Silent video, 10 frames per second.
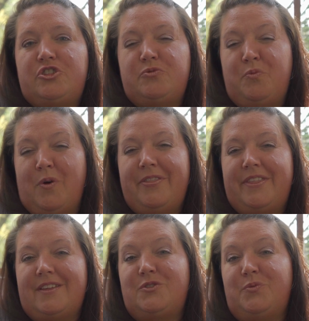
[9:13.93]
One
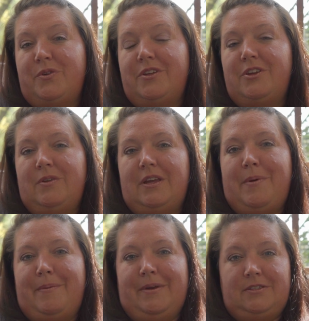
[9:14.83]
thing that's really unique
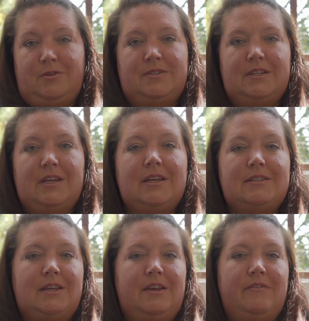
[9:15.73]
about Mexico City is
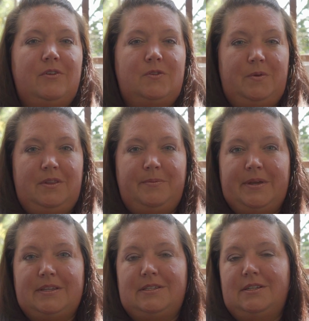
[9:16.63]
that even though it's one of the
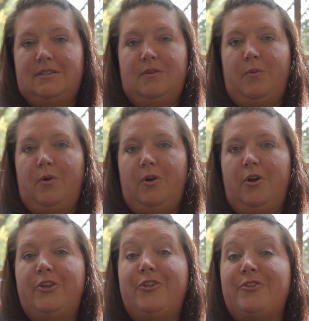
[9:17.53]
biggest cities in the
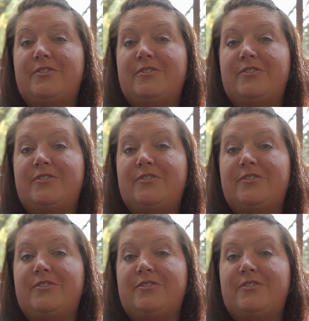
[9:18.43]
world, there's